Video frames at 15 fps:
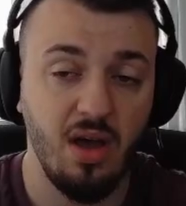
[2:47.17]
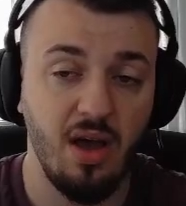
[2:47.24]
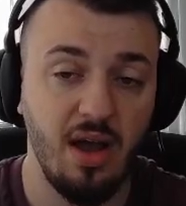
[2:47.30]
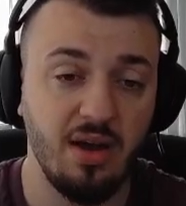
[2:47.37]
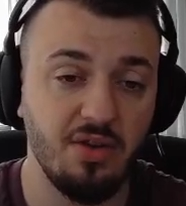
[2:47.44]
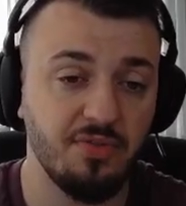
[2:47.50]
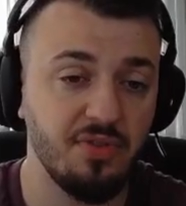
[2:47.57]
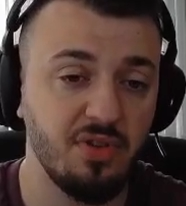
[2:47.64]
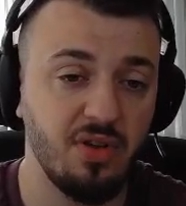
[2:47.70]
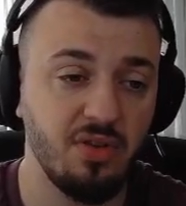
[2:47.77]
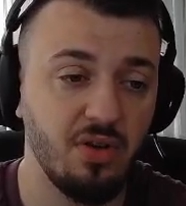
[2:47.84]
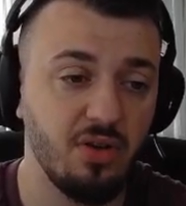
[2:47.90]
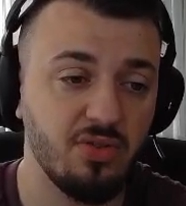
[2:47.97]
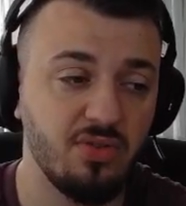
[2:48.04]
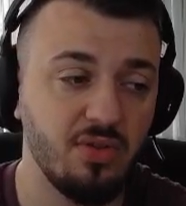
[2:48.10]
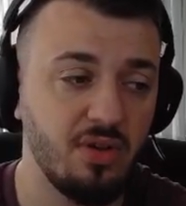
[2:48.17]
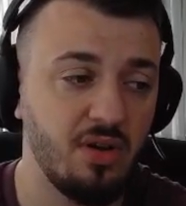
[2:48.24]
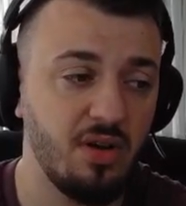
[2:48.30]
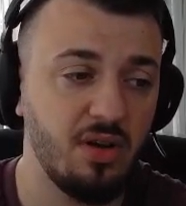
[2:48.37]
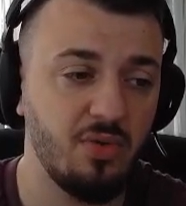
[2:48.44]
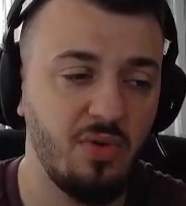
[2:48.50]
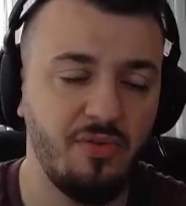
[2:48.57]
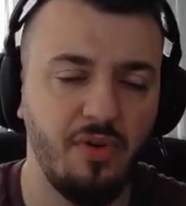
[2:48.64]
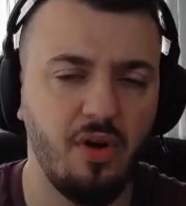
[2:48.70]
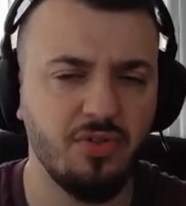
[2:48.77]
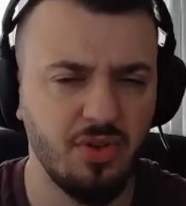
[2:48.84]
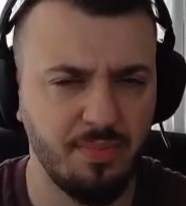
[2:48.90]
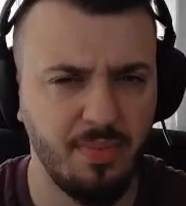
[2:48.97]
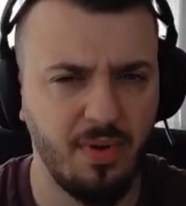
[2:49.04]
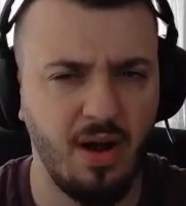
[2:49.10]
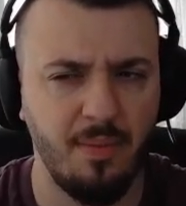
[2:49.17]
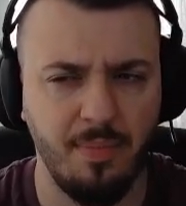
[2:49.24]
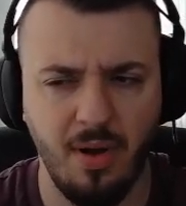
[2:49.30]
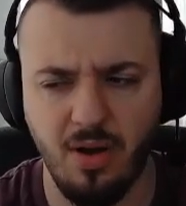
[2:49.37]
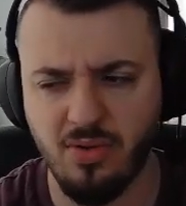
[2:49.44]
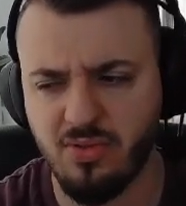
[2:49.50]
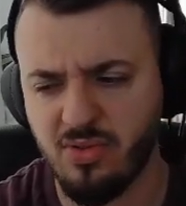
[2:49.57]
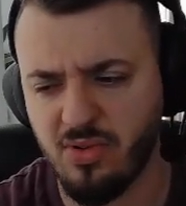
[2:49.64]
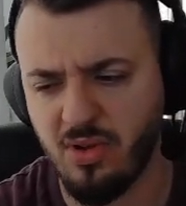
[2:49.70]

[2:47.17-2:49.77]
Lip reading: and often than not revolves about